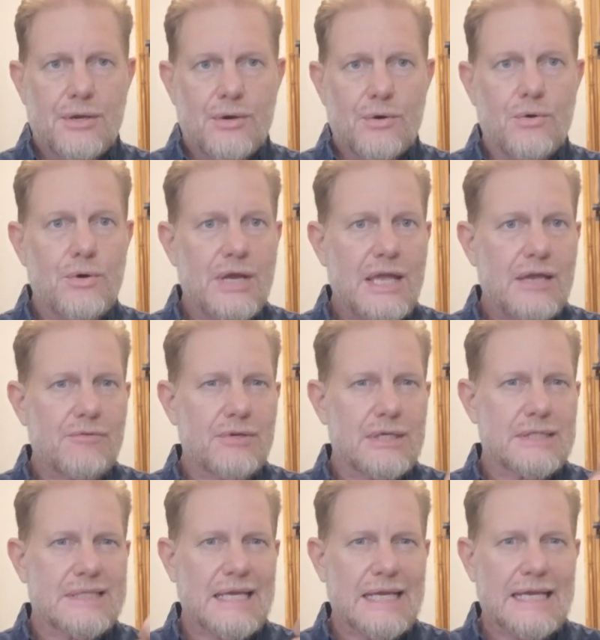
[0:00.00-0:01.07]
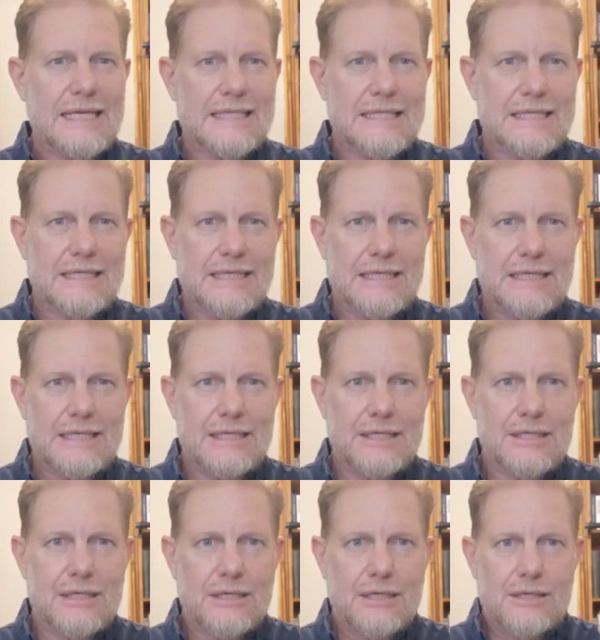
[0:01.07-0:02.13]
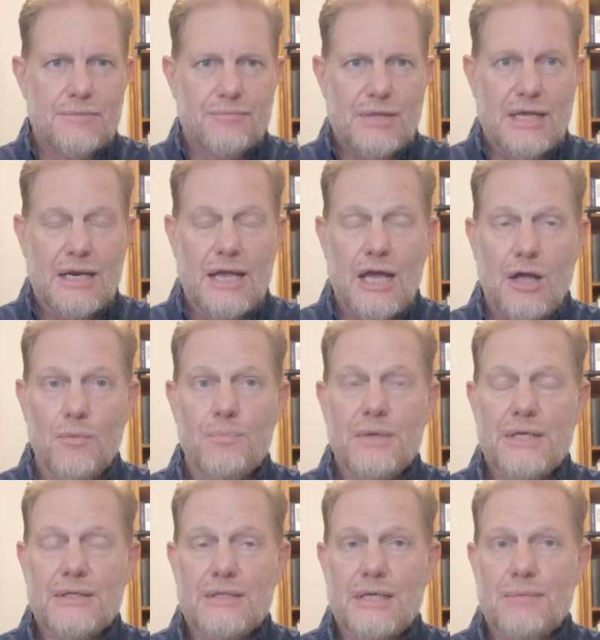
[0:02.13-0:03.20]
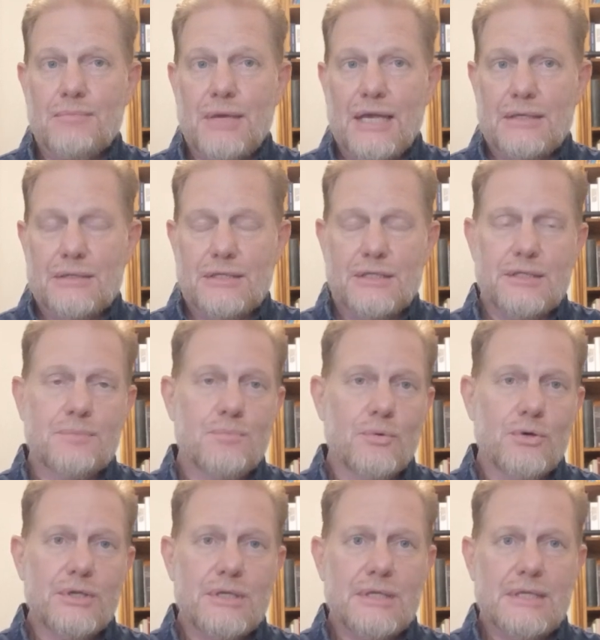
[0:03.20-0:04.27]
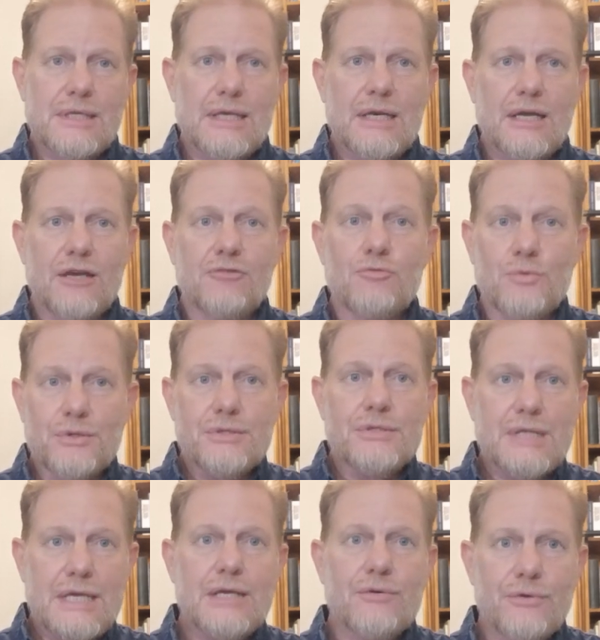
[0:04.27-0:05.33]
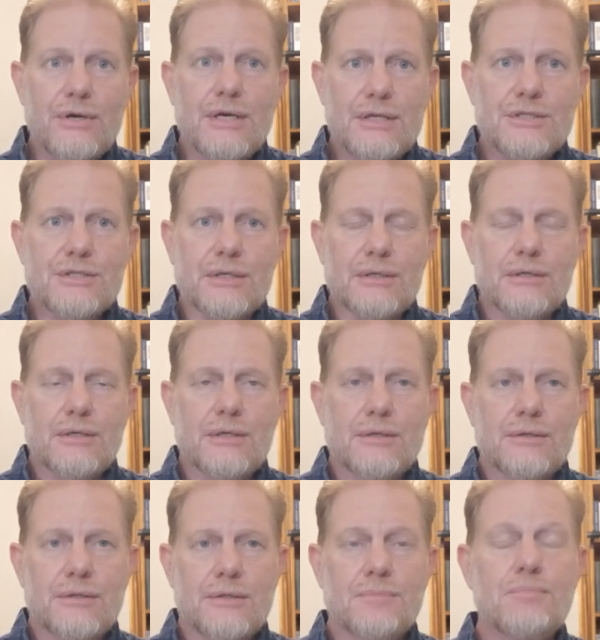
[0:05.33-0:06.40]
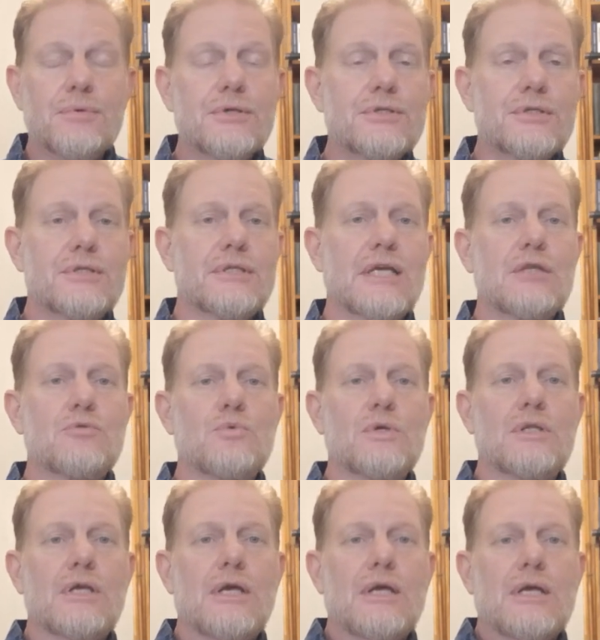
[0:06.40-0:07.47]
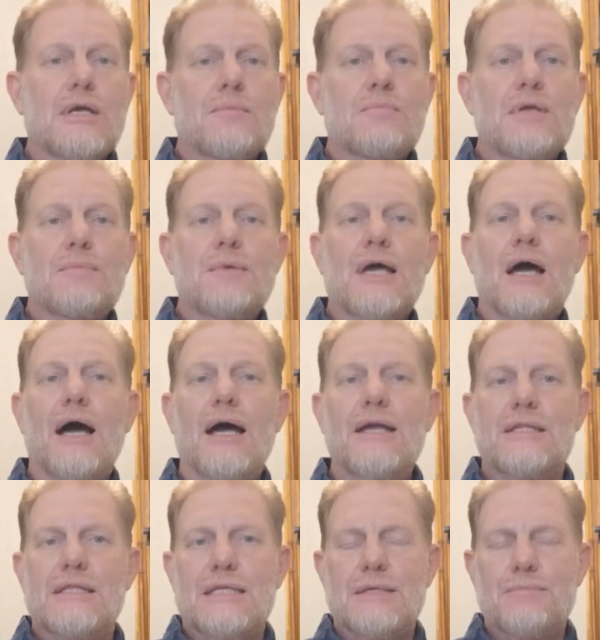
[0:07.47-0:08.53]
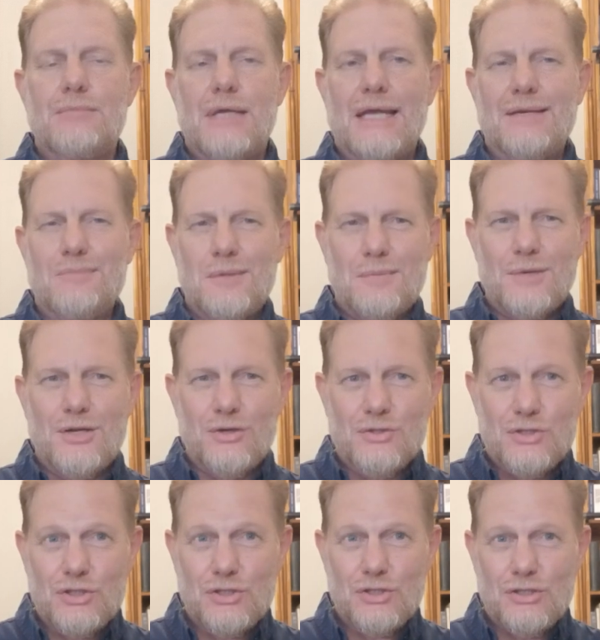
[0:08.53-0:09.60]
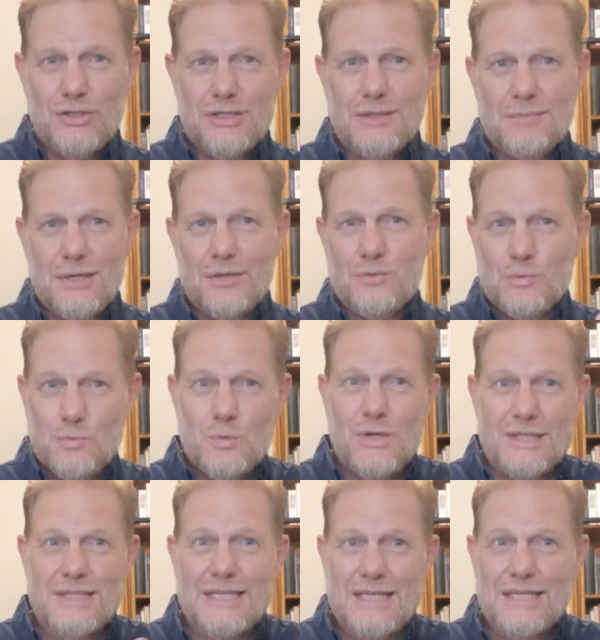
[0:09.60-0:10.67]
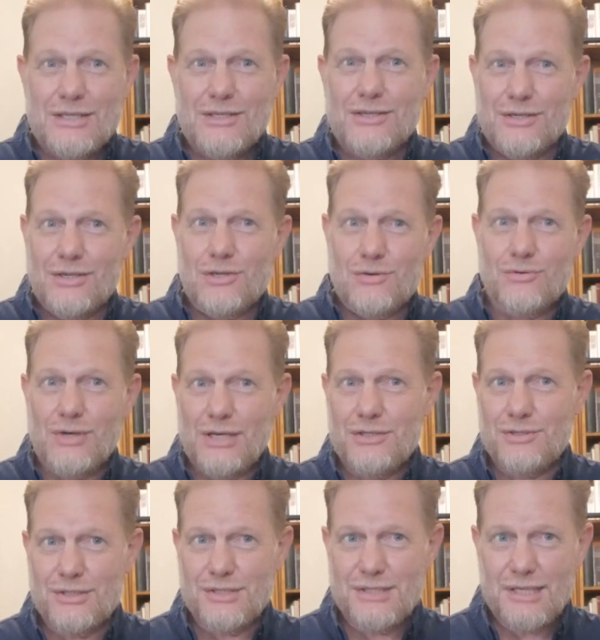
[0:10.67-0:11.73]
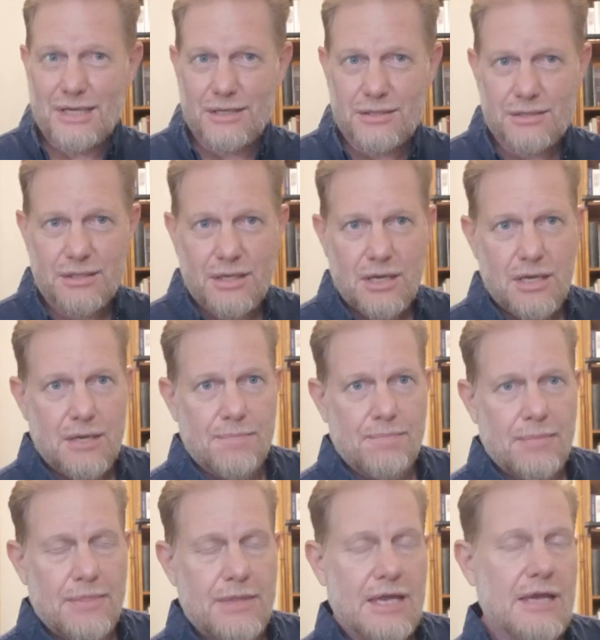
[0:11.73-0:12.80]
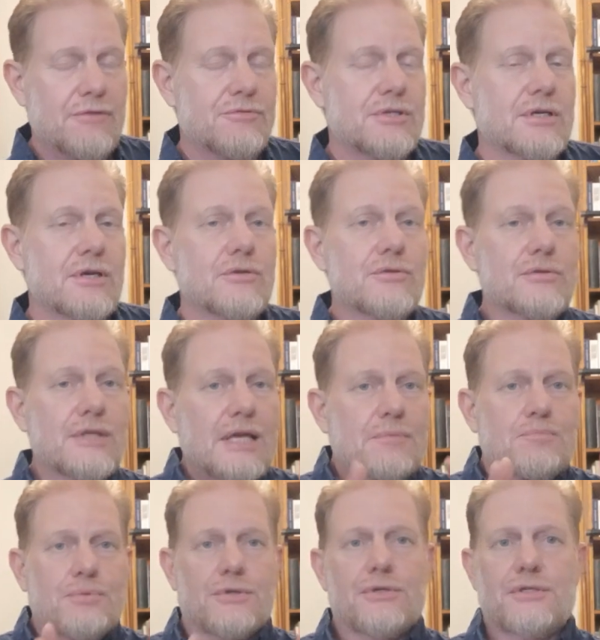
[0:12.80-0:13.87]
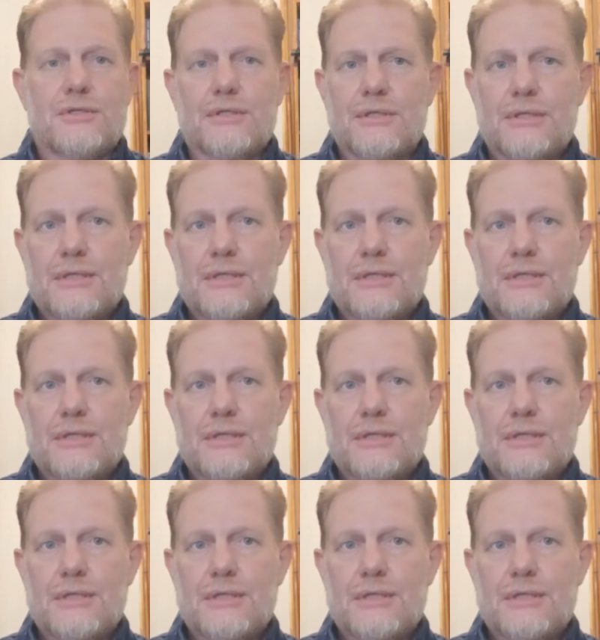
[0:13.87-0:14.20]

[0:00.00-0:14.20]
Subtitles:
whoever is taking the lead and helping them at this point in their life with their religion, the person that would be behind them and be concerned about what they learn in the religious studies. They have to go to that person